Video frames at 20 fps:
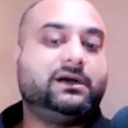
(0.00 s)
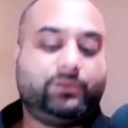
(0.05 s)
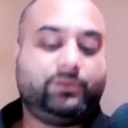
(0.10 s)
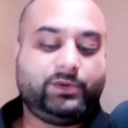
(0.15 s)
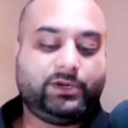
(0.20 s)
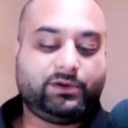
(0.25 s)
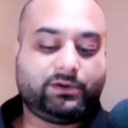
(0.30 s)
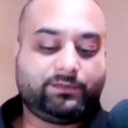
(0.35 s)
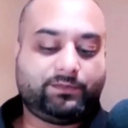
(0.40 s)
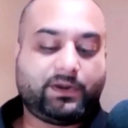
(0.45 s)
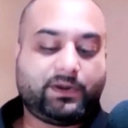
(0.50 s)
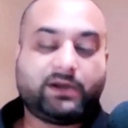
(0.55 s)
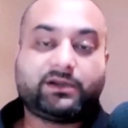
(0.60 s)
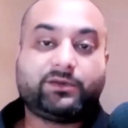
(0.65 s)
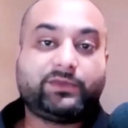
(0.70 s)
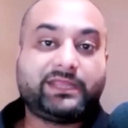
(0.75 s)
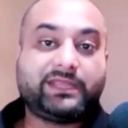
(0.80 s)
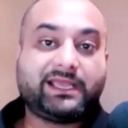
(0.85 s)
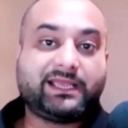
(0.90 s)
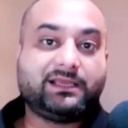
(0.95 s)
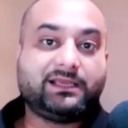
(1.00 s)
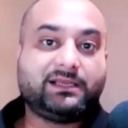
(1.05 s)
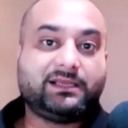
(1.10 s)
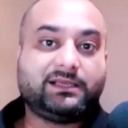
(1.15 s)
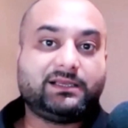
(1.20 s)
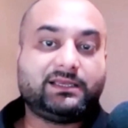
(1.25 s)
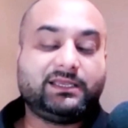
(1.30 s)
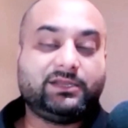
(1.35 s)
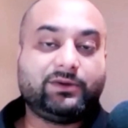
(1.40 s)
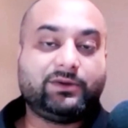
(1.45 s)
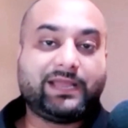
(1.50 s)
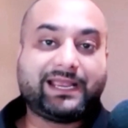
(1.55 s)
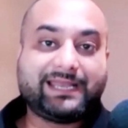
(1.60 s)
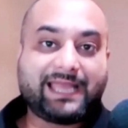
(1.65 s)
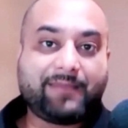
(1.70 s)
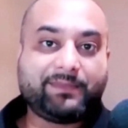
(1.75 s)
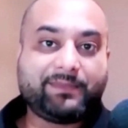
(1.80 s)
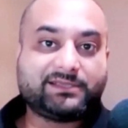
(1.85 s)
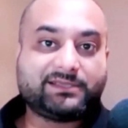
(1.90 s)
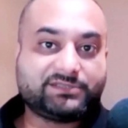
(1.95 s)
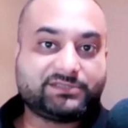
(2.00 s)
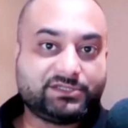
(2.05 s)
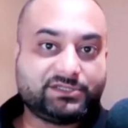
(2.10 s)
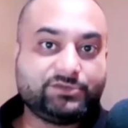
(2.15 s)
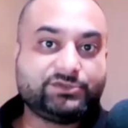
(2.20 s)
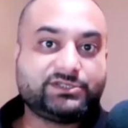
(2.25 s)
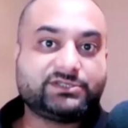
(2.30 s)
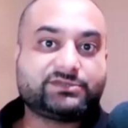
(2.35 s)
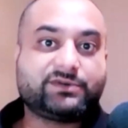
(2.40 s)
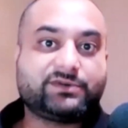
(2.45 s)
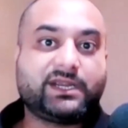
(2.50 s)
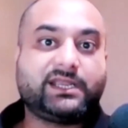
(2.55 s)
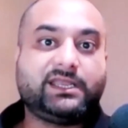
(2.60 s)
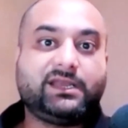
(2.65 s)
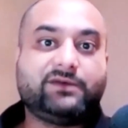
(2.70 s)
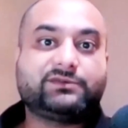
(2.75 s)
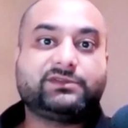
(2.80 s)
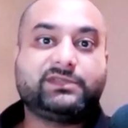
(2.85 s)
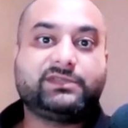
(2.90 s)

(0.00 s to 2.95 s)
We are partnered with academic institutions right now.